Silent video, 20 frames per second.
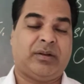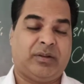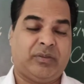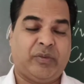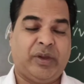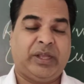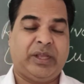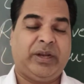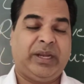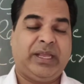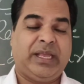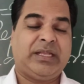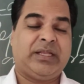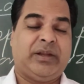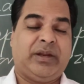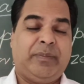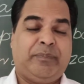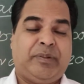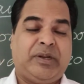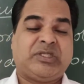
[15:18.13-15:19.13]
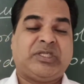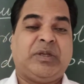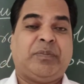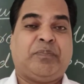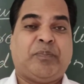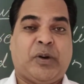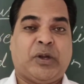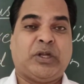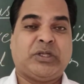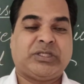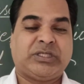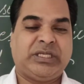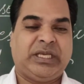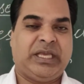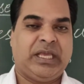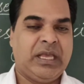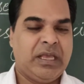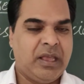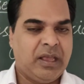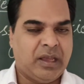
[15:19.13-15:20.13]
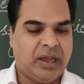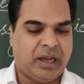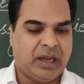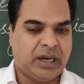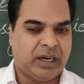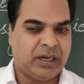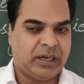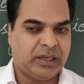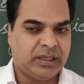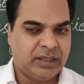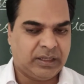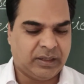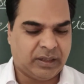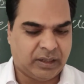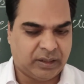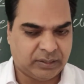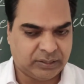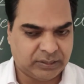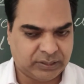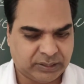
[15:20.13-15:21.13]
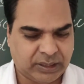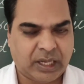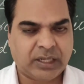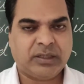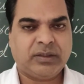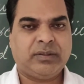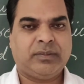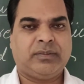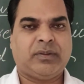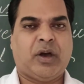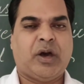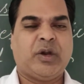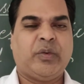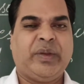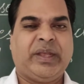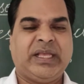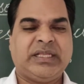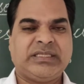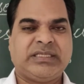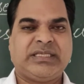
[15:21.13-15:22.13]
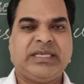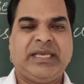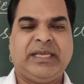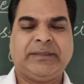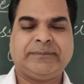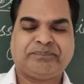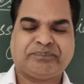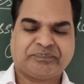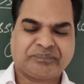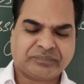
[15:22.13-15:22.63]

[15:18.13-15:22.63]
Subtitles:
repressive policy done, or we can say